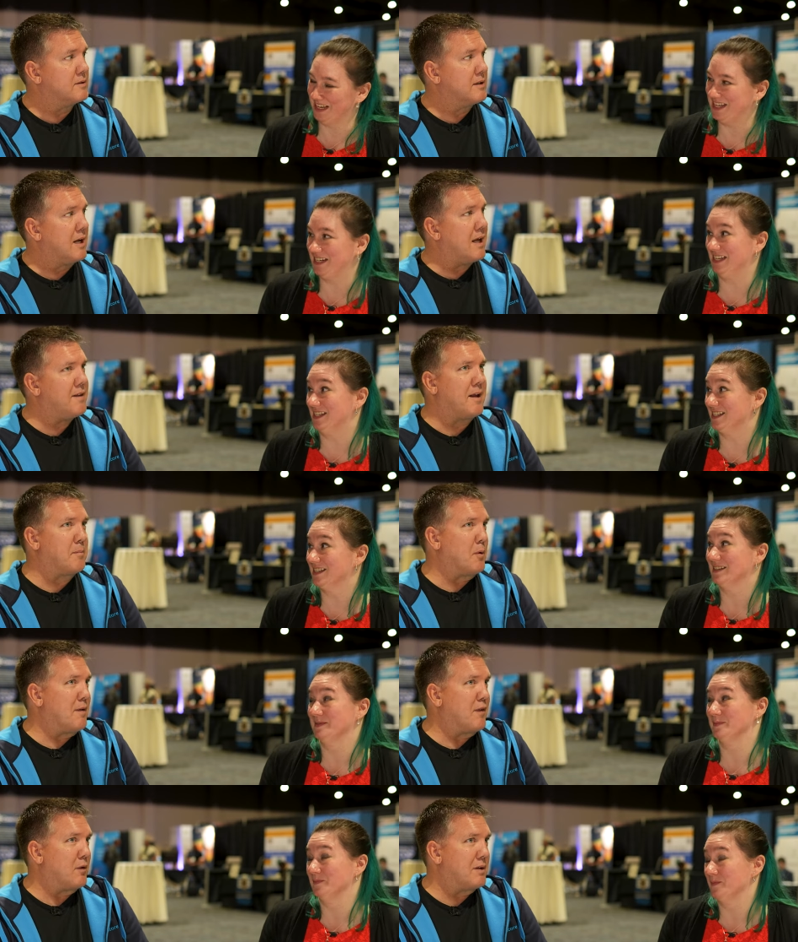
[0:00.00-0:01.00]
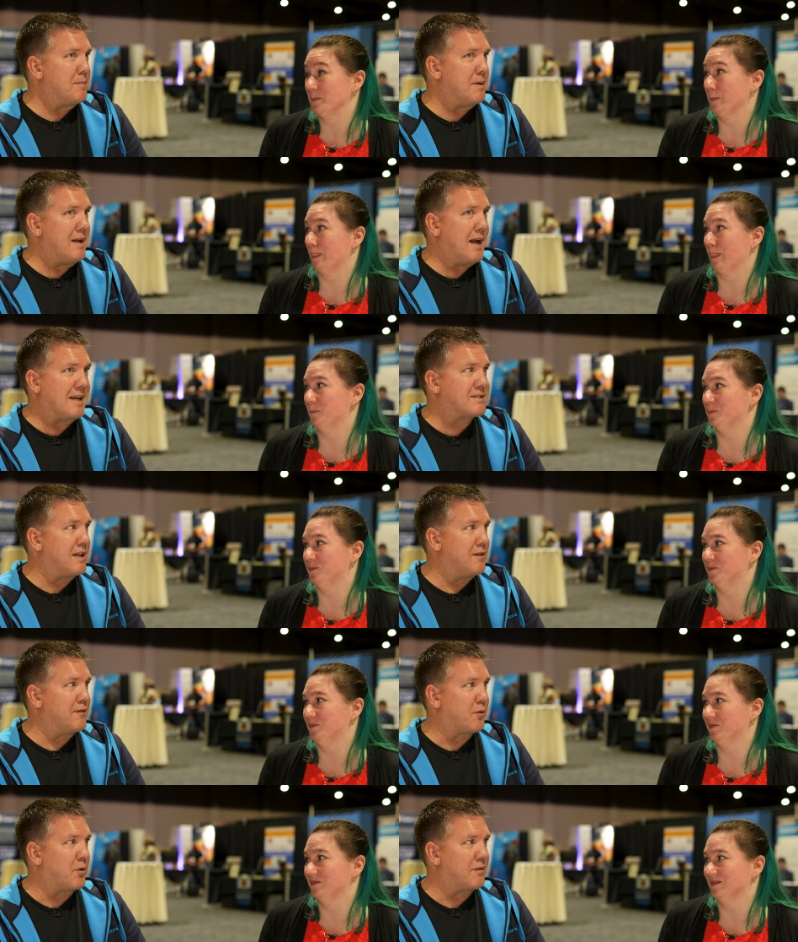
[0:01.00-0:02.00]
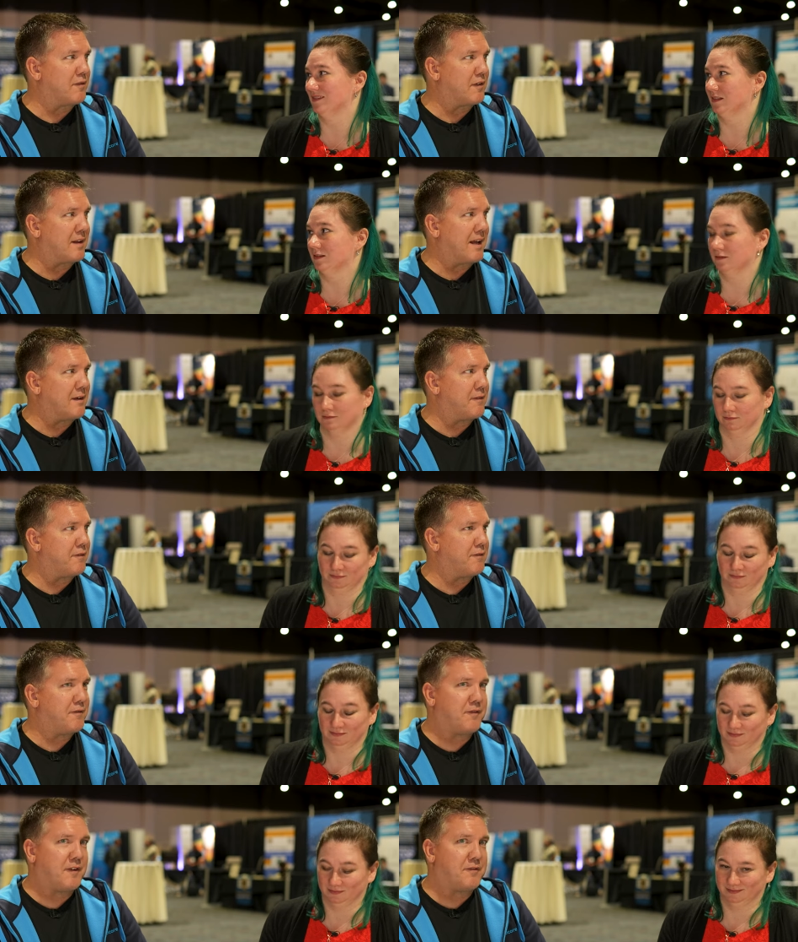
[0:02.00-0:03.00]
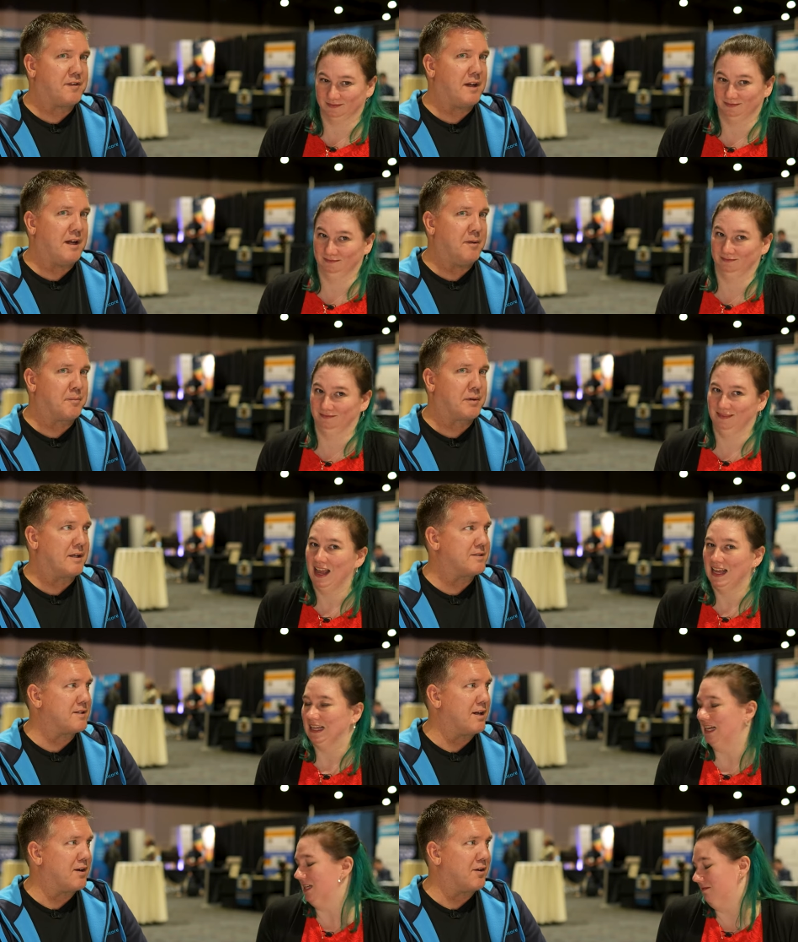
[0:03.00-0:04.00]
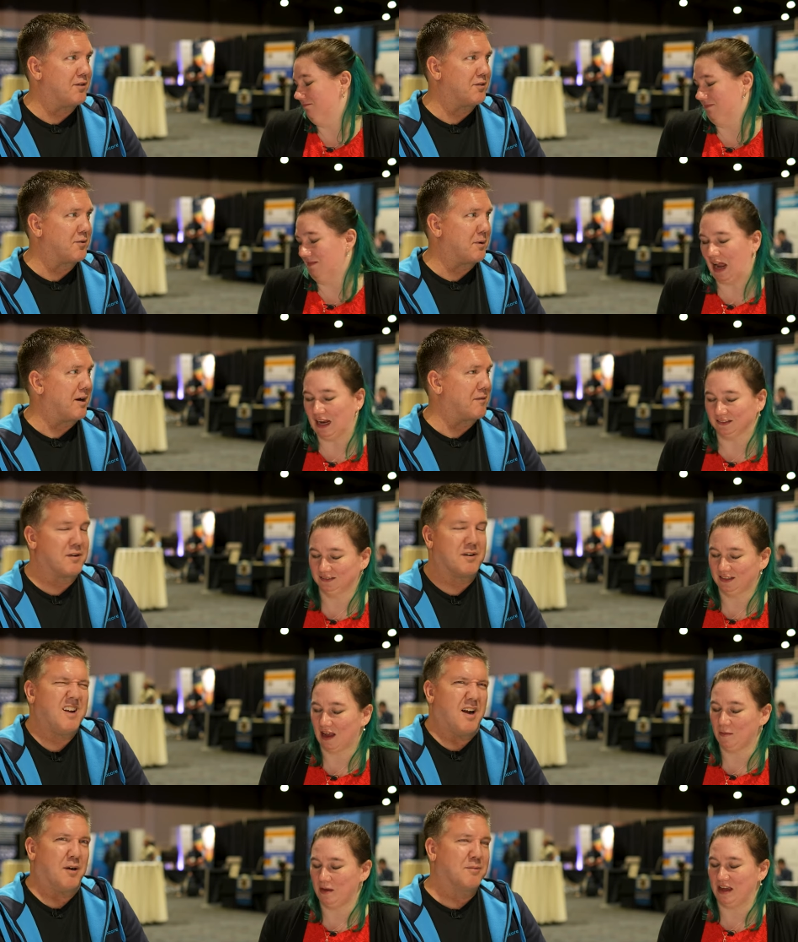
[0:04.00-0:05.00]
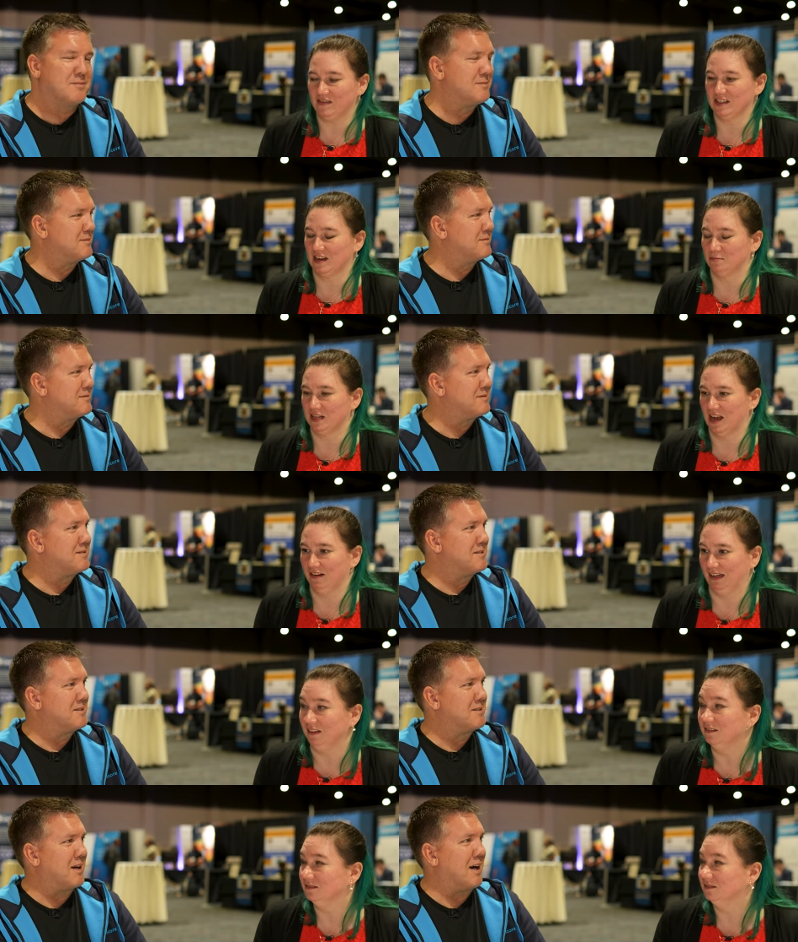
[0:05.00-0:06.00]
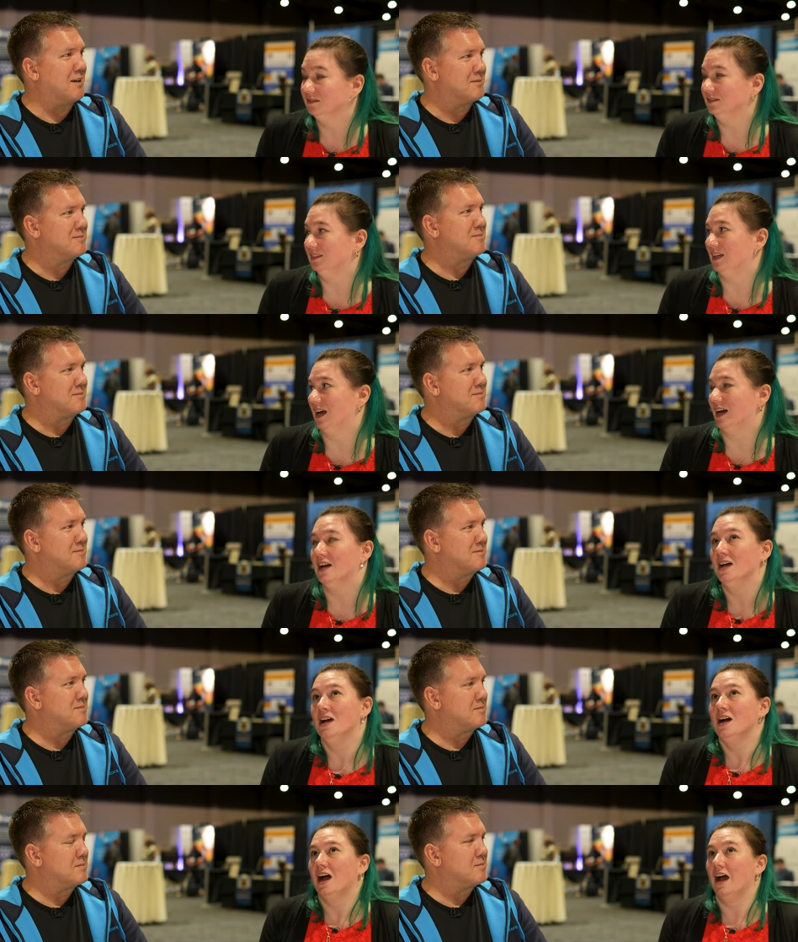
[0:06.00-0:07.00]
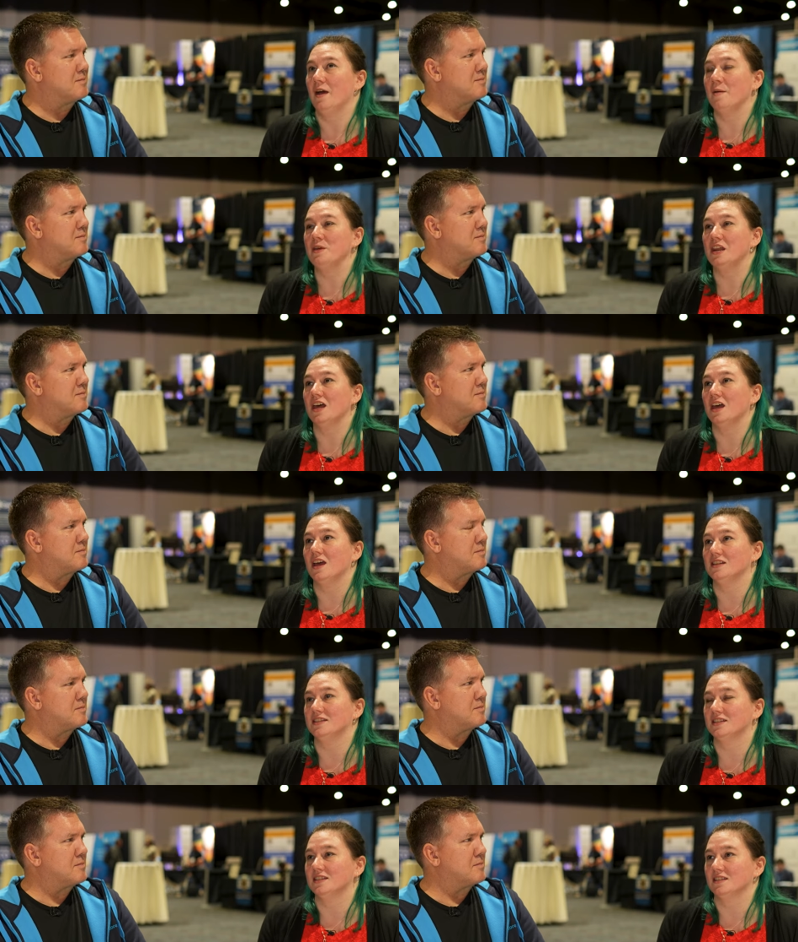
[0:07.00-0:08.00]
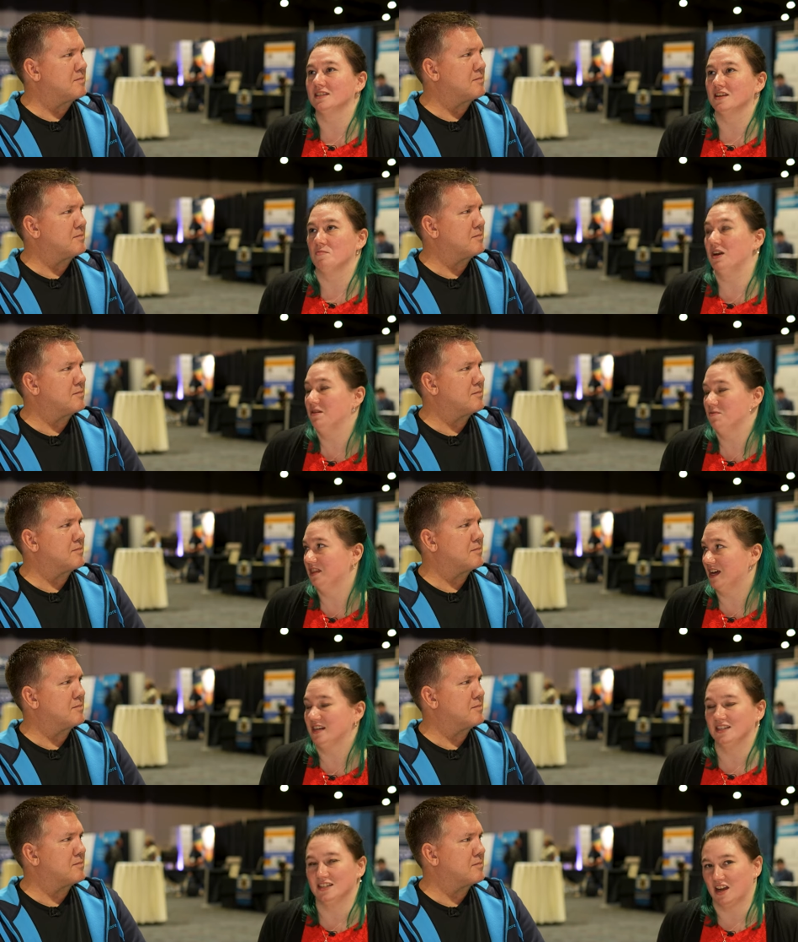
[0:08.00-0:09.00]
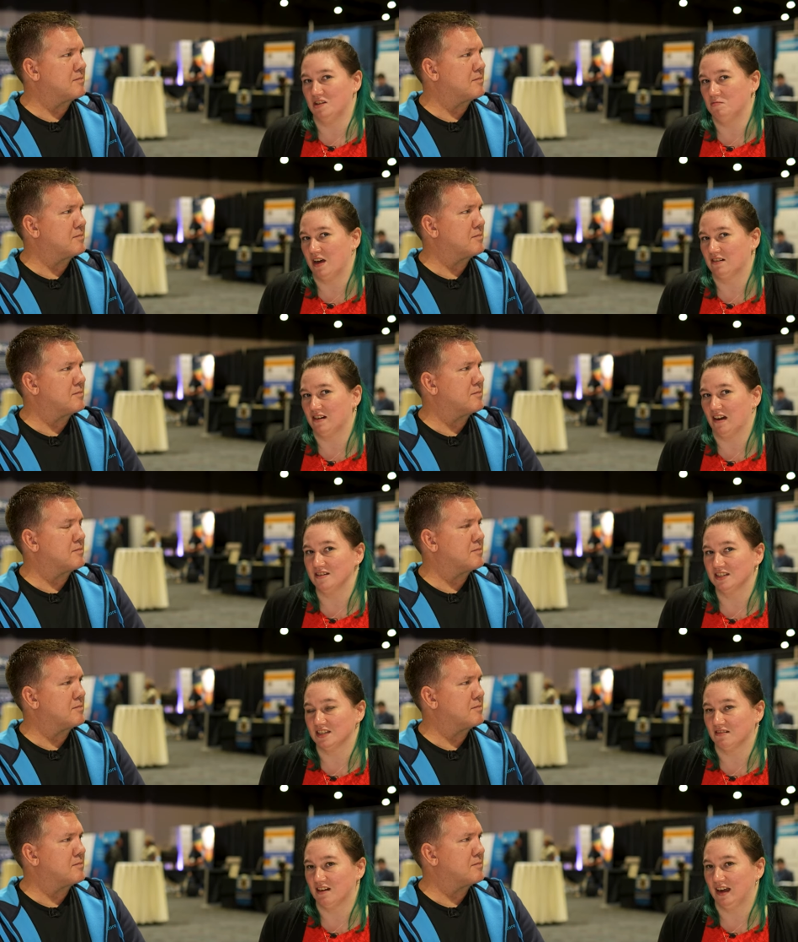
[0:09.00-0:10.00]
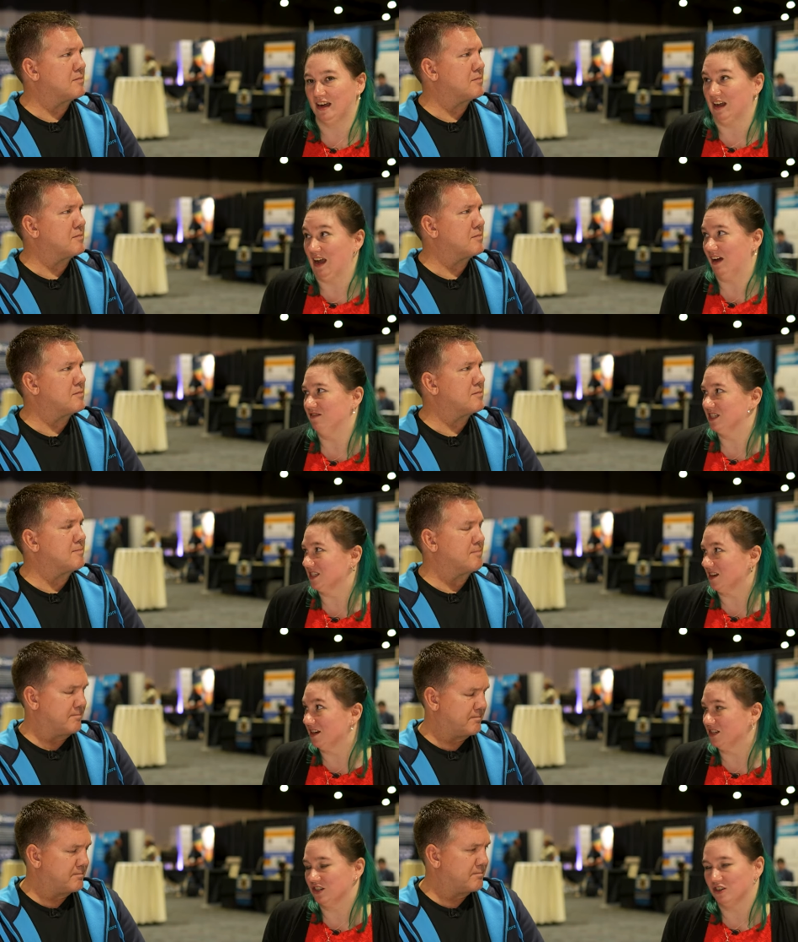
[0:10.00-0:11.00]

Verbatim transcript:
Speaker 1: It is. And that we've only been asking for for like 15 plus years or whatever. You know. may
Speaker 2: have stopped counting. Yeah. Yeah. I, I mean, as somebody with that design background, so I have a design